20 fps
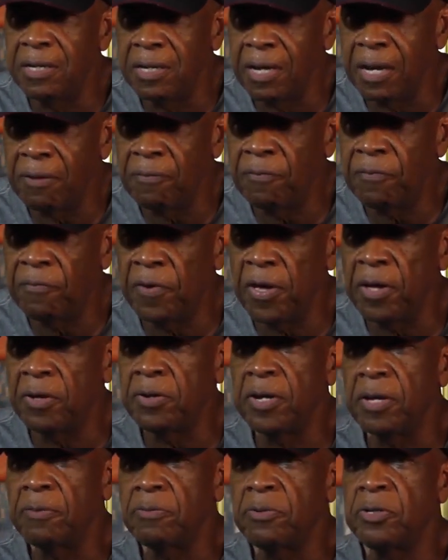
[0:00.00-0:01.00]
they
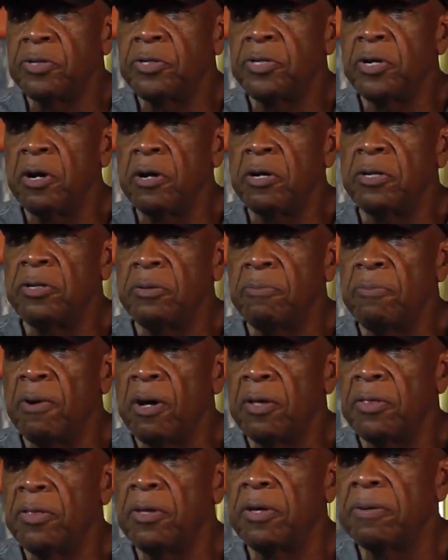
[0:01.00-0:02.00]
felt there was a terrorist
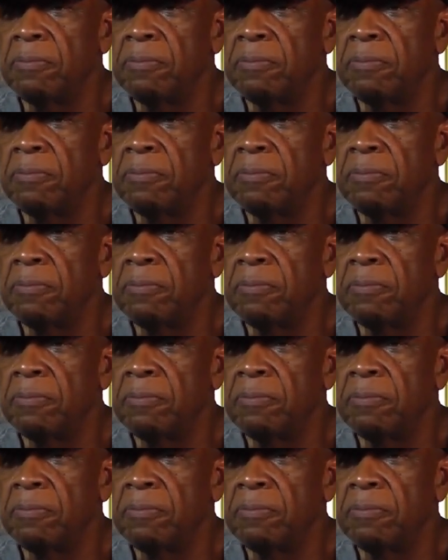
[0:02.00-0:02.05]
among